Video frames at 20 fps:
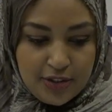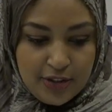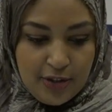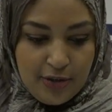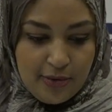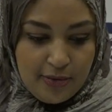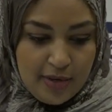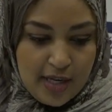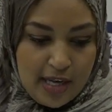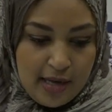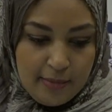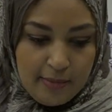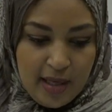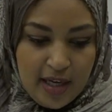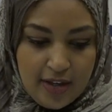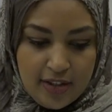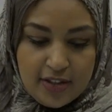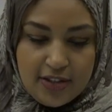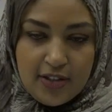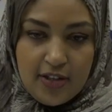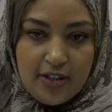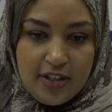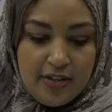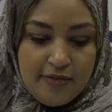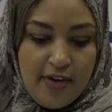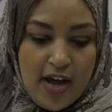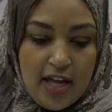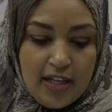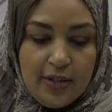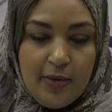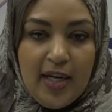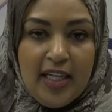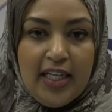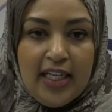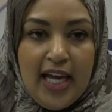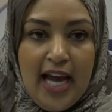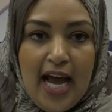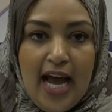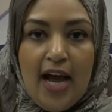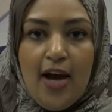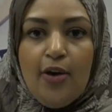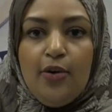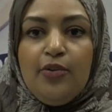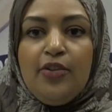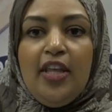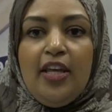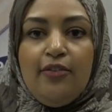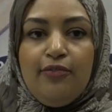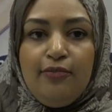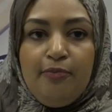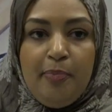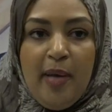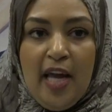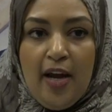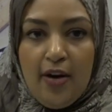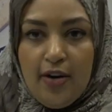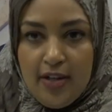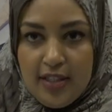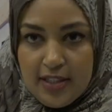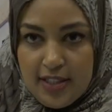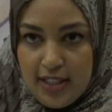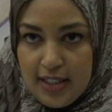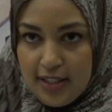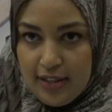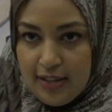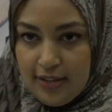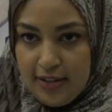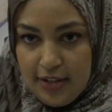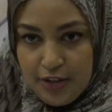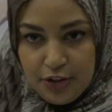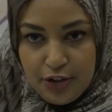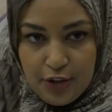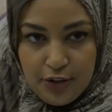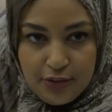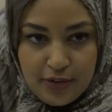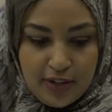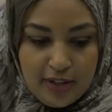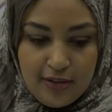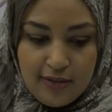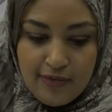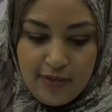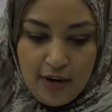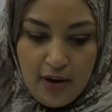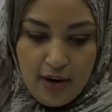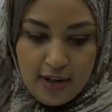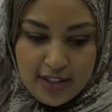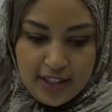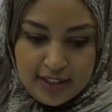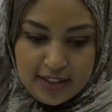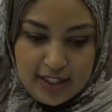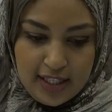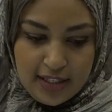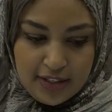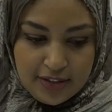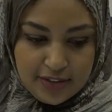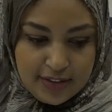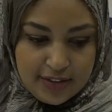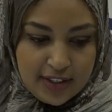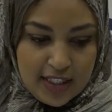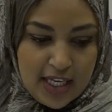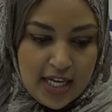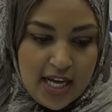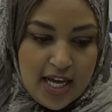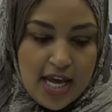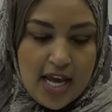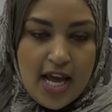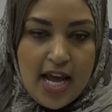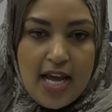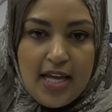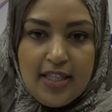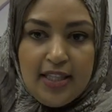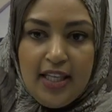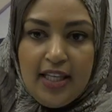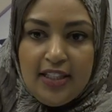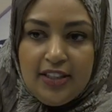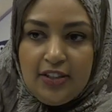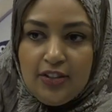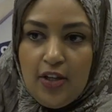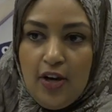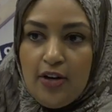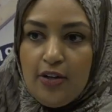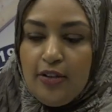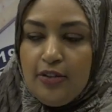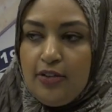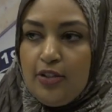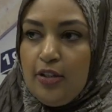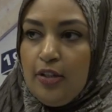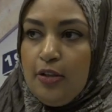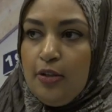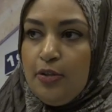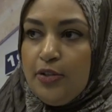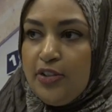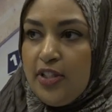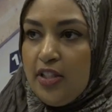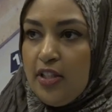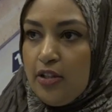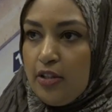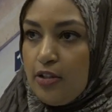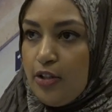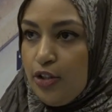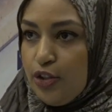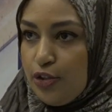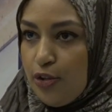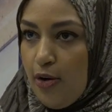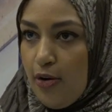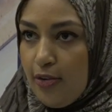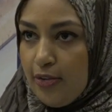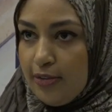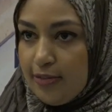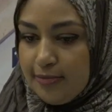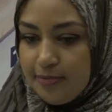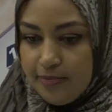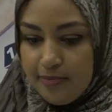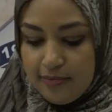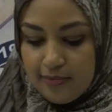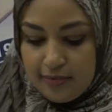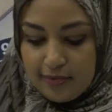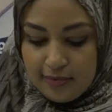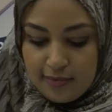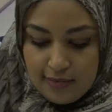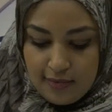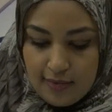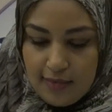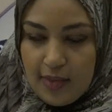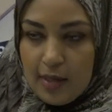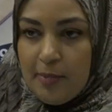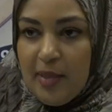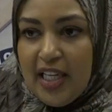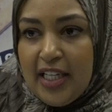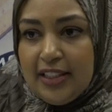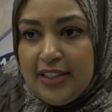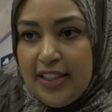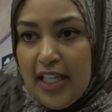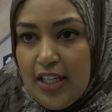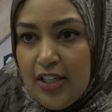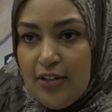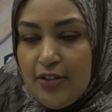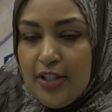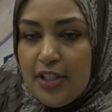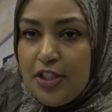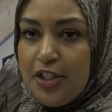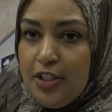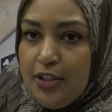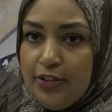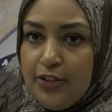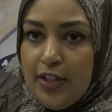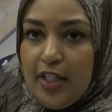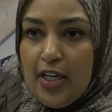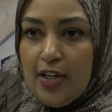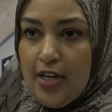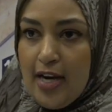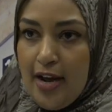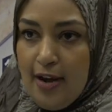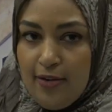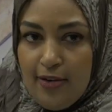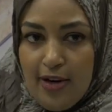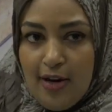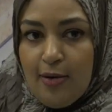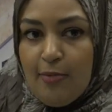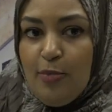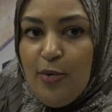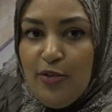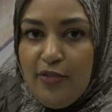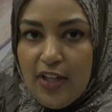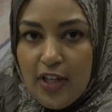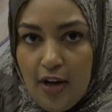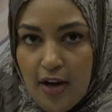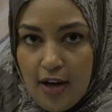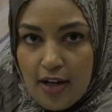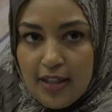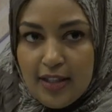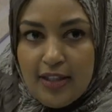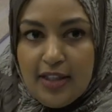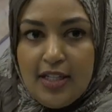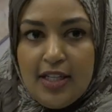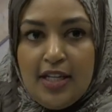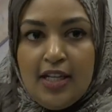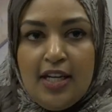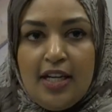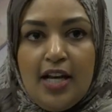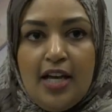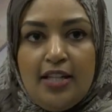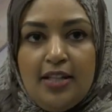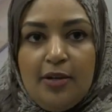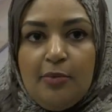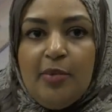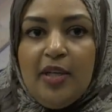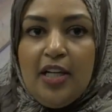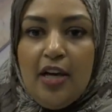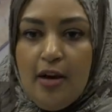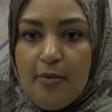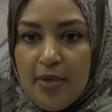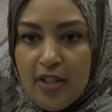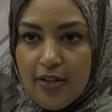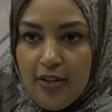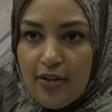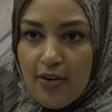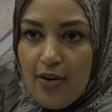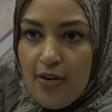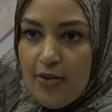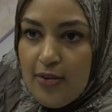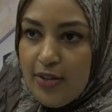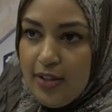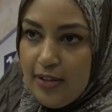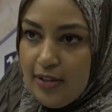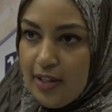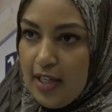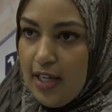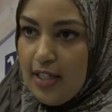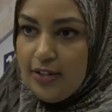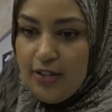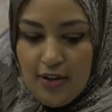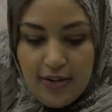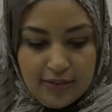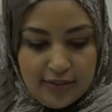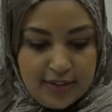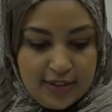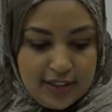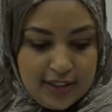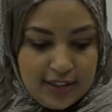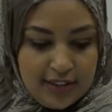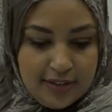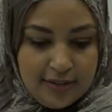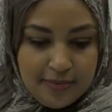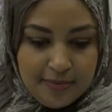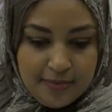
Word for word: So parents start evaluating how they've parented their children for all these years, and they start to loosen their control because they know the children are now are moving on and they're becoming their own adults.